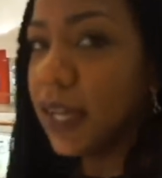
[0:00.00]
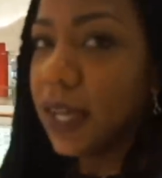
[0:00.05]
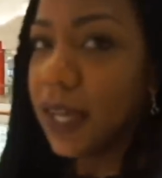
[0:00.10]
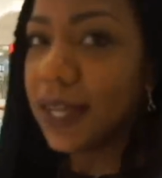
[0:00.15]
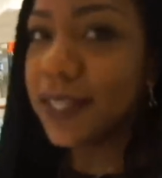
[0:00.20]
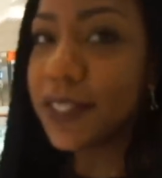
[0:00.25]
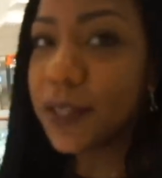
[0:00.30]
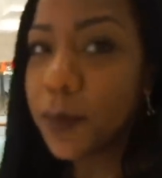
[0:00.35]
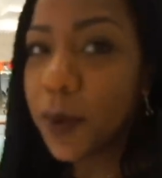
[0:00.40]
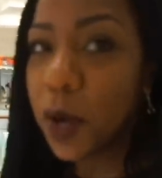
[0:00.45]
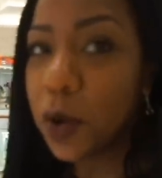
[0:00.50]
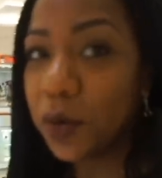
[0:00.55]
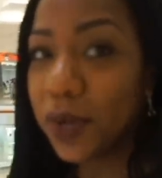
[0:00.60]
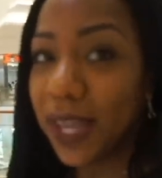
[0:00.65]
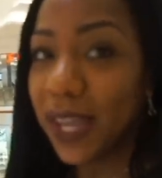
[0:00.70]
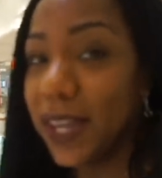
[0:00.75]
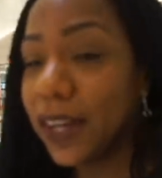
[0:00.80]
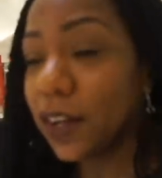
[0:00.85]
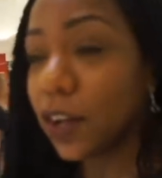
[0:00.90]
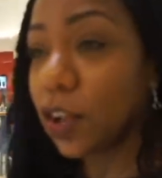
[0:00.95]
It's about
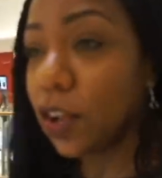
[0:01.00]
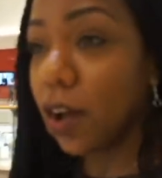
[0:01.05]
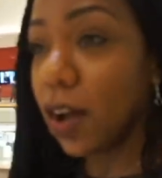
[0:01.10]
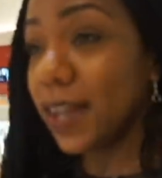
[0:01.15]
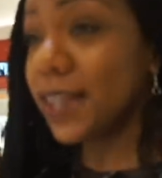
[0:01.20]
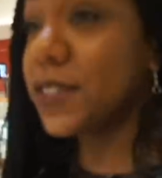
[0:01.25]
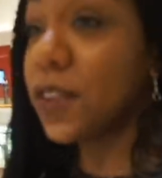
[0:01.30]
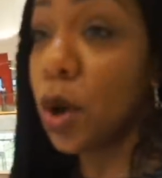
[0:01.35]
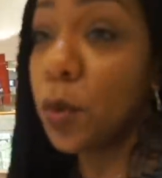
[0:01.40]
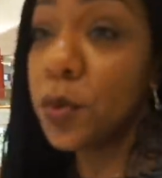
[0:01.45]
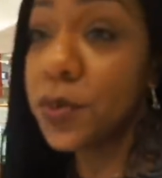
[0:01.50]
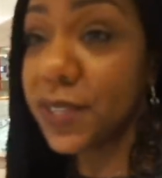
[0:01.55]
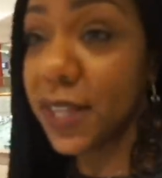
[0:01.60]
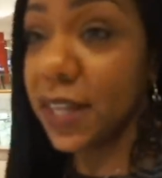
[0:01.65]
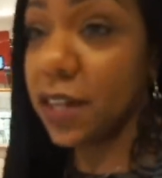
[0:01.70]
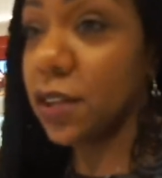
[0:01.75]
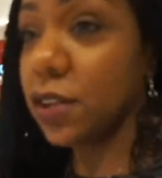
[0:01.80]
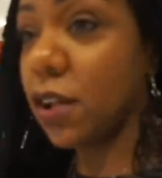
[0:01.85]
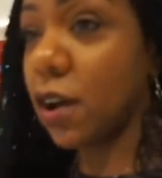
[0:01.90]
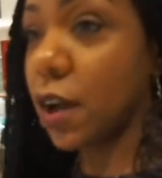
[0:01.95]
eight o'clock. It's almost
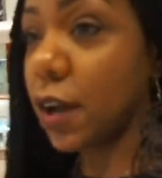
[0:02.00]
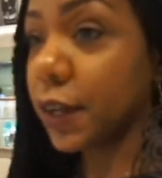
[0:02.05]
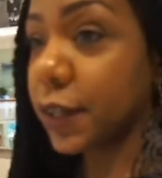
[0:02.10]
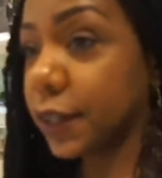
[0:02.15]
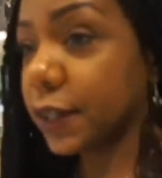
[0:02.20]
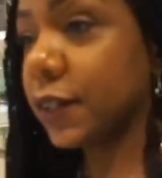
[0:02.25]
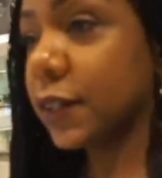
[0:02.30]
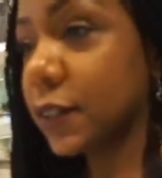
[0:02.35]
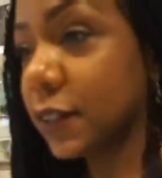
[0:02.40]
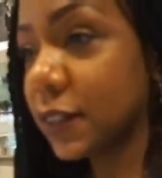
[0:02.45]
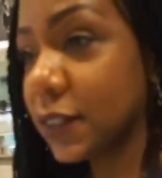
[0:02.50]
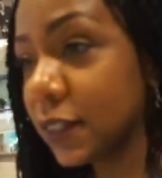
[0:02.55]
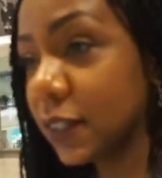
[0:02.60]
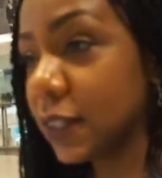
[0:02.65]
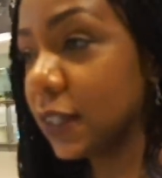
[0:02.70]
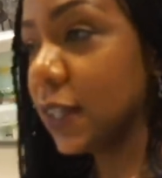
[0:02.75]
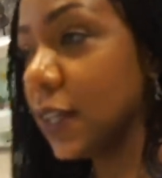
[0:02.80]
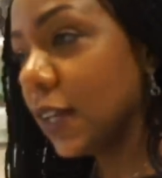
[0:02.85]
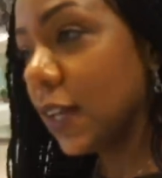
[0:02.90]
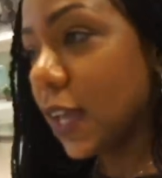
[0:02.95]
eight o'clock.
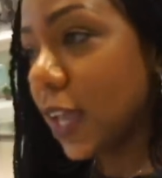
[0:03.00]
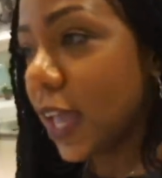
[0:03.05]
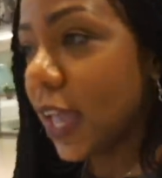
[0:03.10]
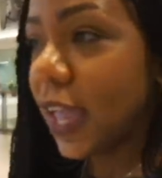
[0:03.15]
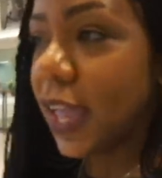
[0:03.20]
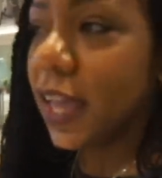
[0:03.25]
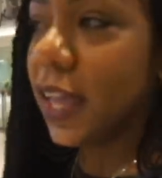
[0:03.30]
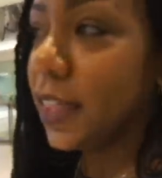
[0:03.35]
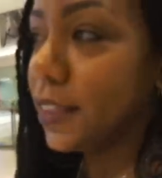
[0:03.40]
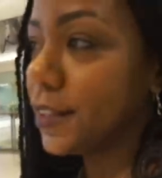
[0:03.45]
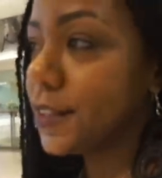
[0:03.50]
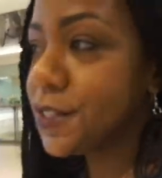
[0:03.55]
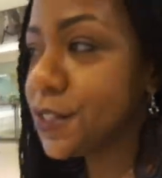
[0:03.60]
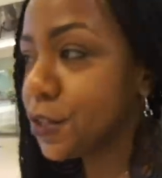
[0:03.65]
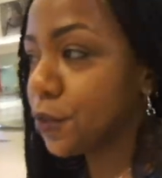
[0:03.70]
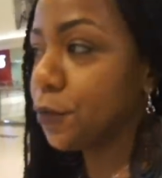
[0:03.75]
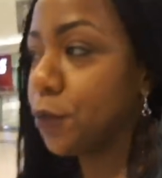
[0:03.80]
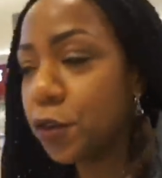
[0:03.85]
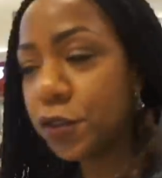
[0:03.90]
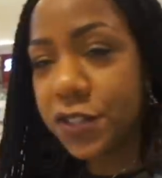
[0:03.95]
And this is
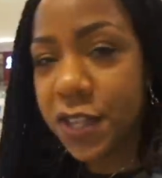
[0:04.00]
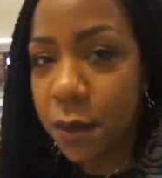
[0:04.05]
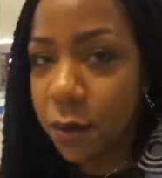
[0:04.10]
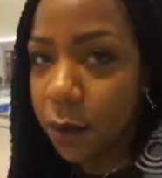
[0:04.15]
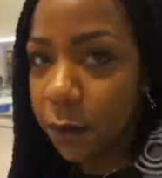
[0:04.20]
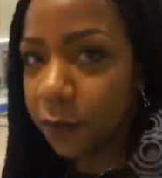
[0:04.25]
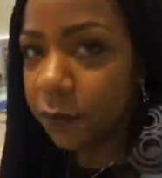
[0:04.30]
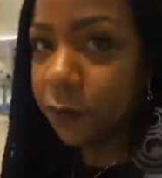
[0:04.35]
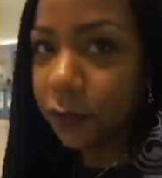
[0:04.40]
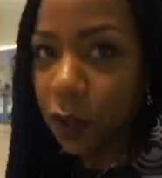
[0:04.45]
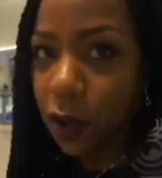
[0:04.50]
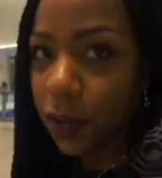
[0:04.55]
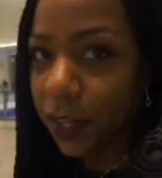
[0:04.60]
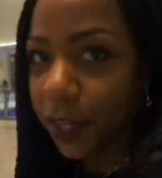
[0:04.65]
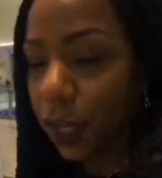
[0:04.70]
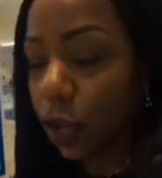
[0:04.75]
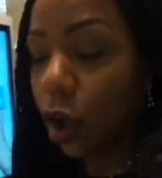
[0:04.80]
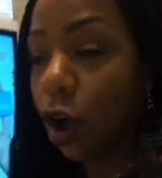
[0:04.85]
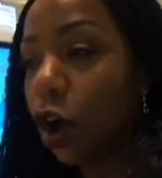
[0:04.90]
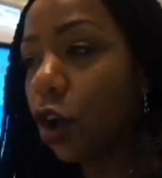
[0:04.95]
the first time I've been
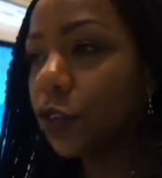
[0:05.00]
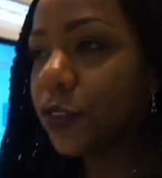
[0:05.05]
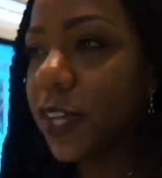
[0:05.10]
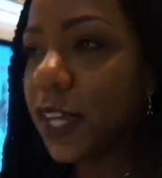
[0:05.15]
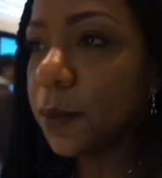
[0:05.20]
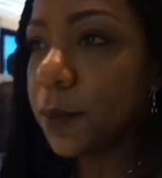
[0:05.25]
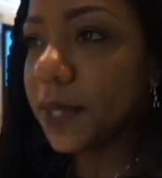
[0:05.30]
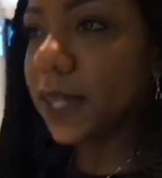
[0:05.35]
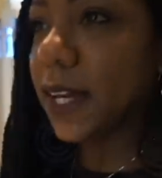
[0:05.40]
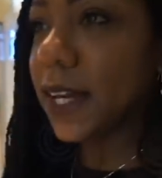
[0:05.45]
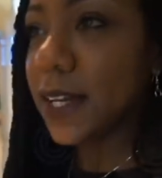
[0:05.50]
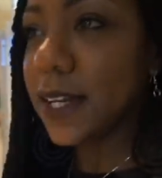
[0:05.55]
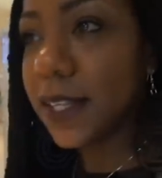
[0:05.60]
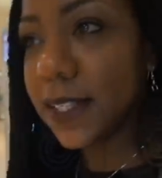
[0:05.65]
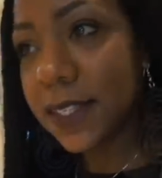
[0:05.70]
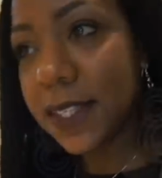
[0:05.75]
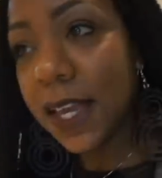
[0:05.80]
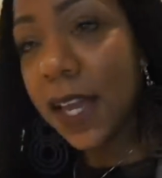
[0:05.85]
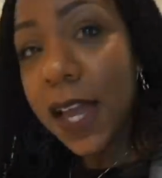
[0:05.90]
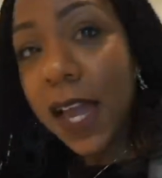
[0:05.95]
vlogging all day because
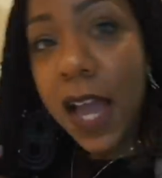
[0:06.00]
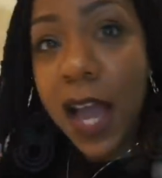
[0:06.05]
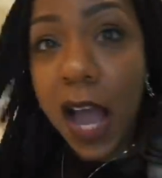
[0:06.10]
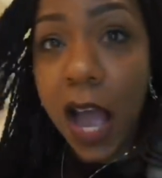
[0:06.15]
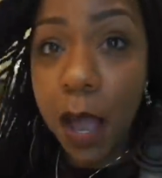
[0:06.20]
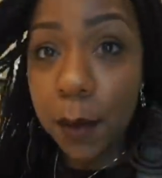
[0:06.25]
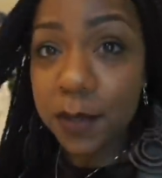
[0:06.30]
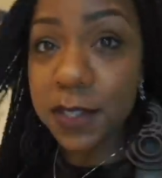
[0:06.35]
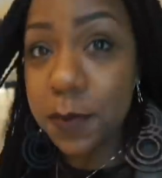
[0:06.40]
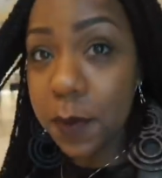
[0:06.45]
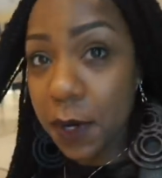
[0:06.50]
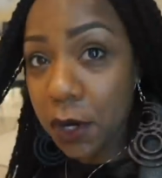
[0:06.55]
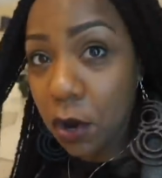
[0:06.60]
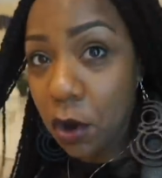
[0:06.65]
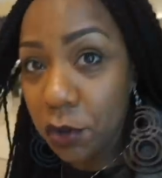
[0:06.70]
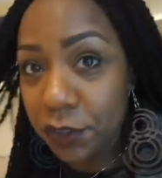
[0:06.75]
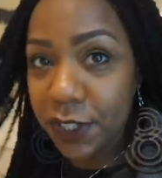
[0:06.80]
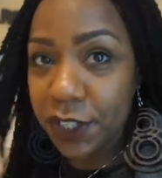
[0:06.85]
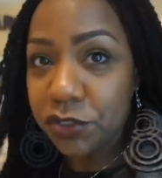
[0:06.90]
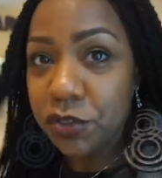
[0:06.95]
I've been spending
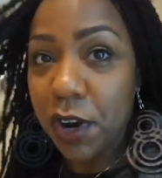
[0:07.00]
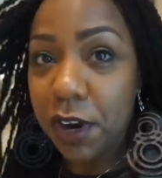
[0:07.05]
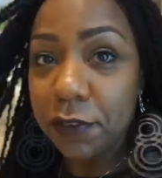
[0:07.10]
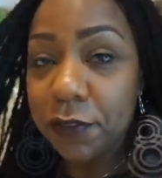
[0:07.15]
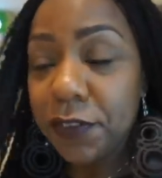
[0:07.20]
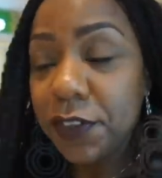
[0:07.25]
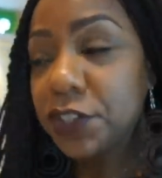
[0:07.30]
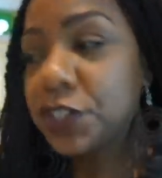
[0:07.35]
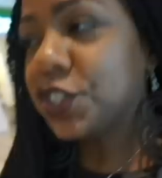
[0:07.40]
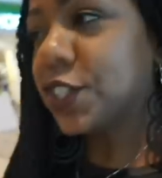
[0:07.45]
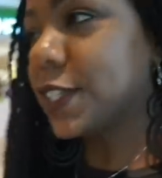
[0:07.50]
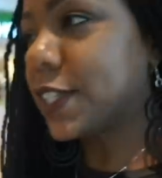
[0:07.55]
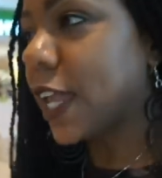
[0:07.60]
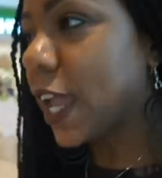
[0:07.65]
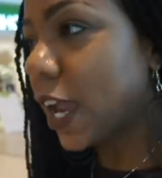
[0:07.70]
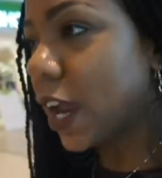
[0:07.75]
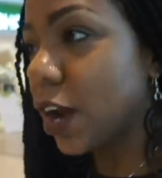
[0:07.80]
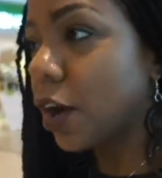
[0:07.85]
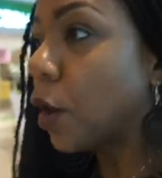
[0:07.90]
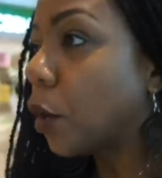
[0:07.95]
all day trying to finish this
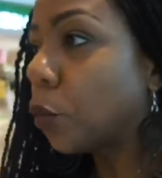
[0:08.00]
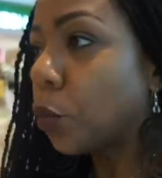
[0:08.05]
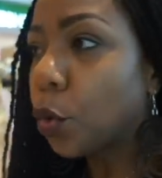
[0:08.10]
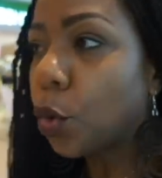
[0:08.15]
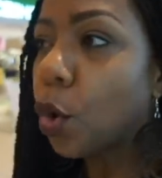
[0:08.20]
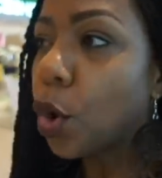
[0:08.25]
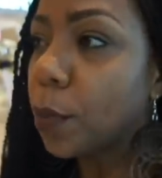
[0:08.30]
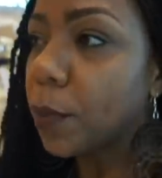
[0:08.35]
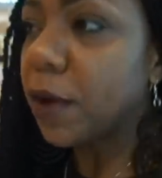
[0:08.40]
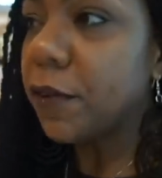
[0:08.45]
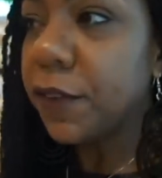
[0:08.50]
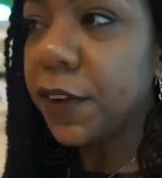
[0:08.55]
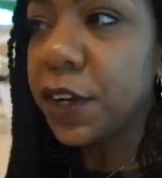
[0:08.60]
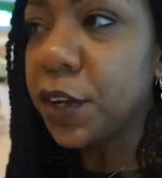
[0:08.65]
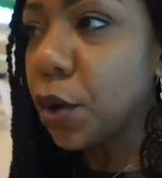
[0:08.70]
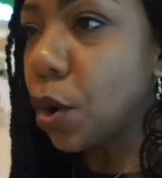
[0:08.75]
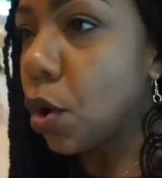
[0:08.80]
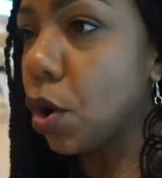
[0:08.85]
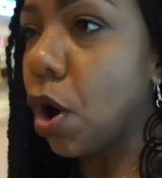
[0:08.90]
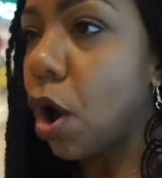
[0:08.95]
hair and record my
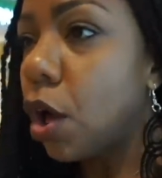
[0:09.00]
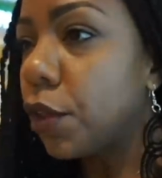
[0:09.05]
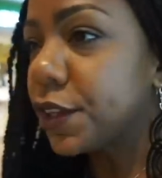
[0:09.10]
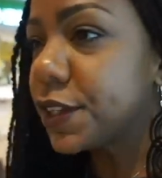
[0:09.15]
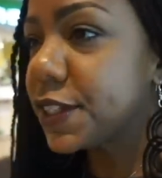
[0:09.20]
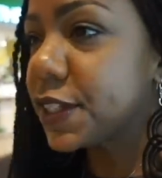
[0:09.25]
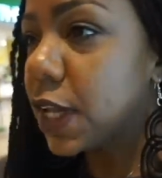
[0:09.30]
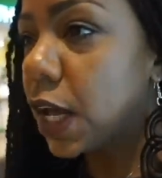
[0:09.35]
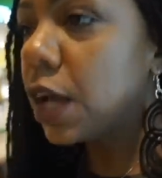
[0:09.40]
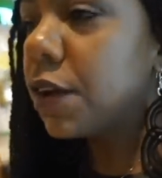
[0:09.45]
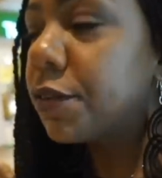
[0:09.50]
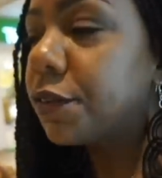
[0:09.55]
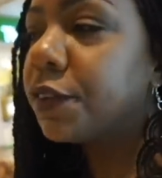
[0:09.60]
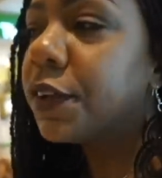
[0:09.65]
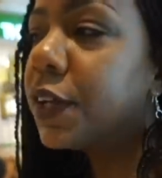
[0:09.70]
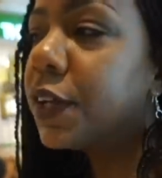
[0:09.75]
video and all this stuff.